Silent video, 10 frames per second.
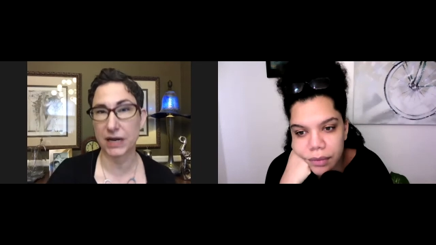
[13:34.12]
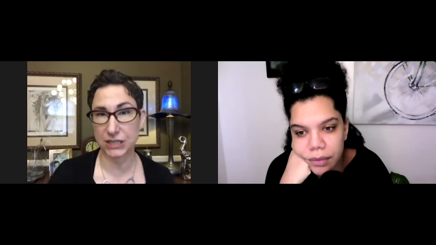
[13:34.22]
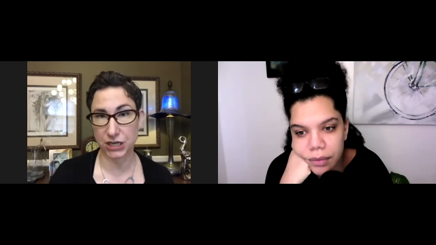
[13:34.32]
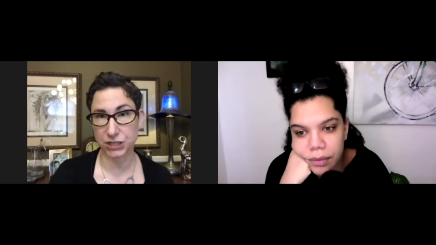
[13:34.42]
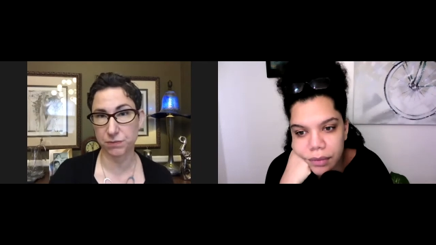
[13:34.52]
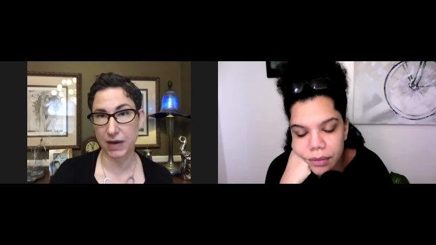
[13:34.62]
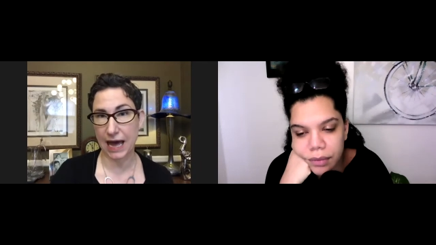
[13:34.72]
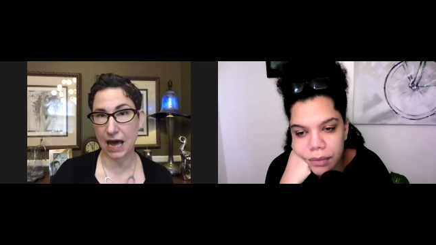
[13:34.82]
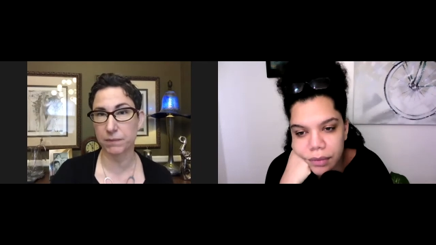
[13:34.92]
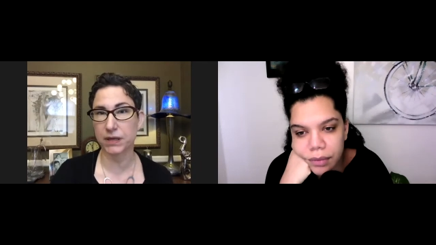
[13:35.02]
Speaker 1: changing my
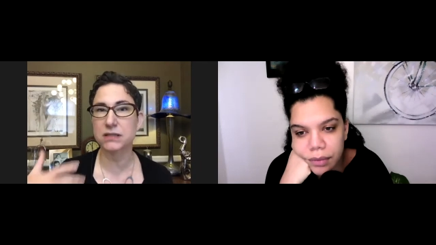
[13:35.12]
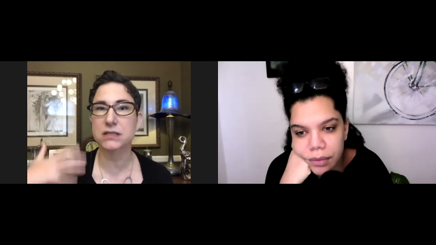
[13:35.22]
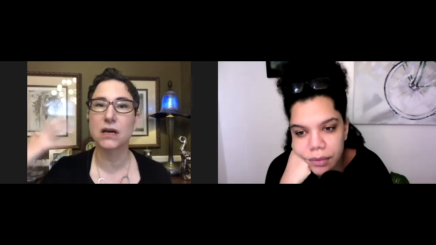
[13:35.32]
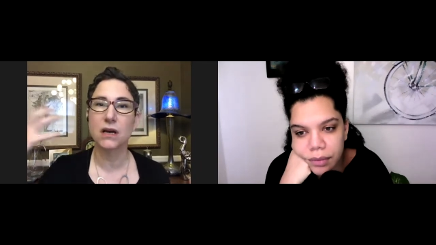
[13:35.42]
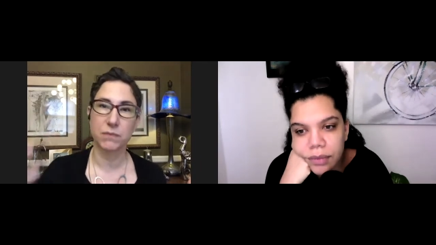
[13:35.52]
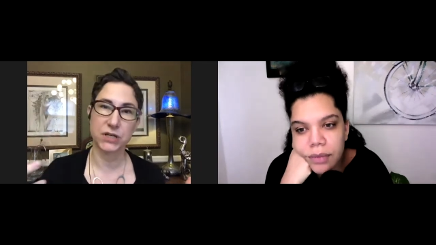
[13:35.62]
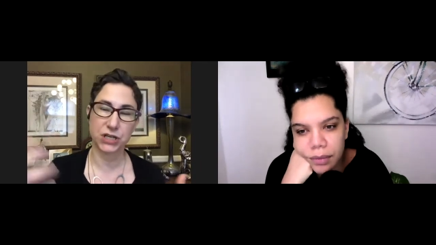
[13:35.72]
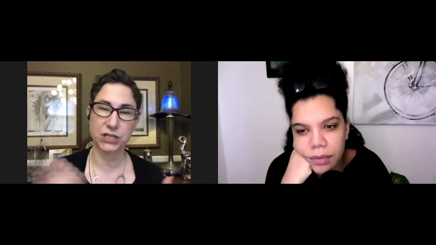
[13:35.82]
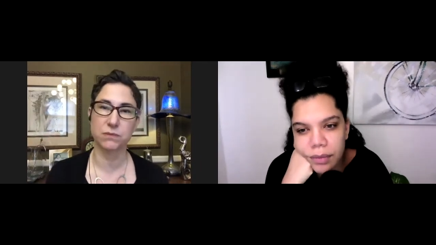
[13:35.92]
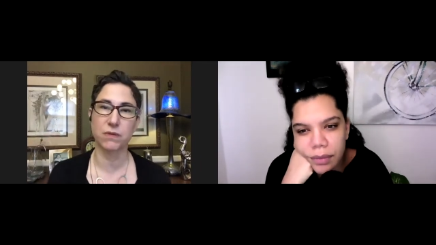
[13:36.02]
habits by
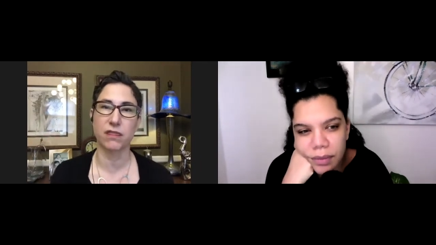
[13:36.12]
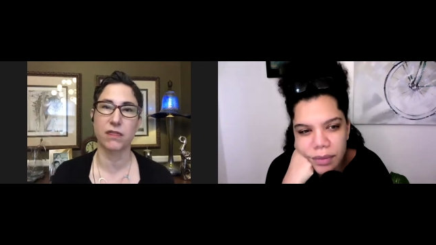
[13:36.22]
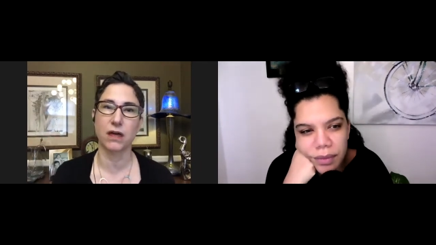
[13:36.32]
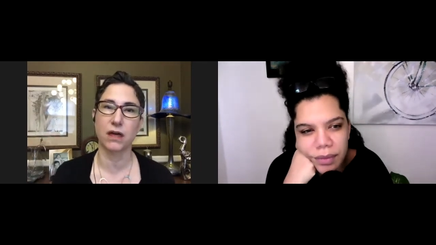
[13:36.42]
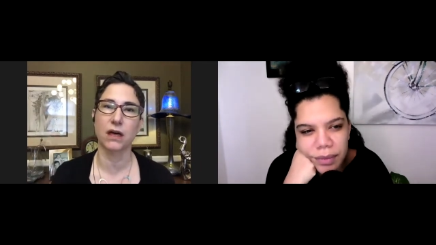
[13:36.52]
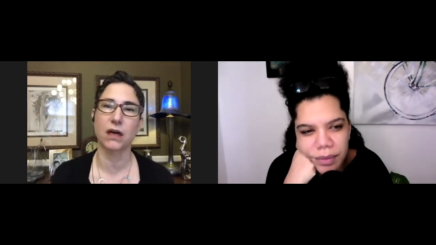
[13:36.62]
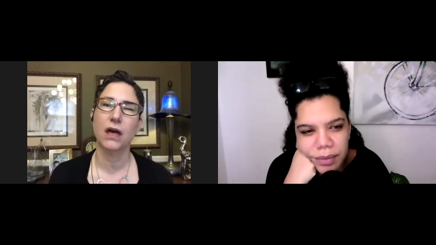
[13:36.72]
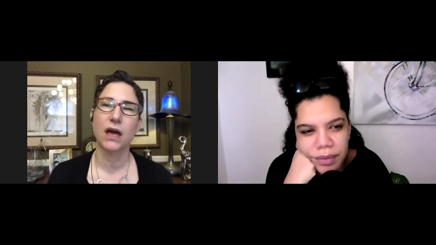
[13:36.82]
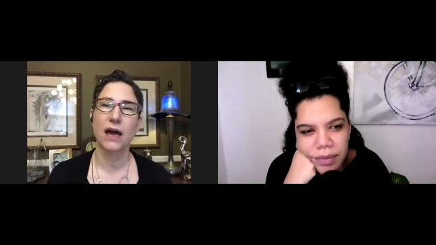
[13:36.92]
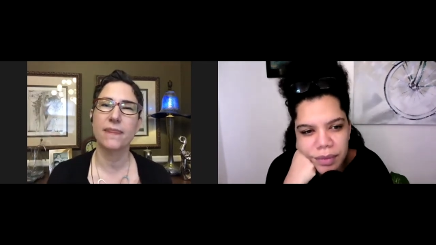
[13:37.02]
changing my thinking
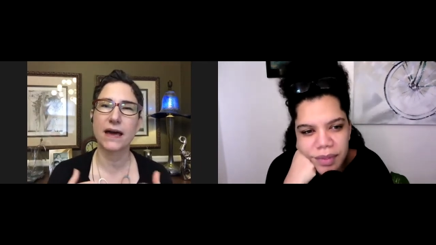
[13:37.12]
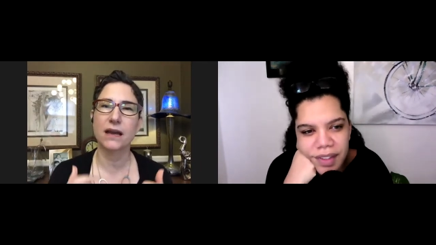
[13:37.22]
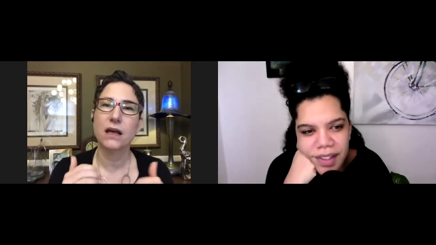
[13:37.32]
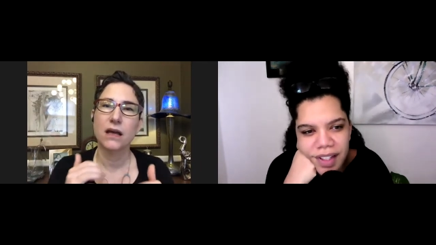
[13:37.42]
and that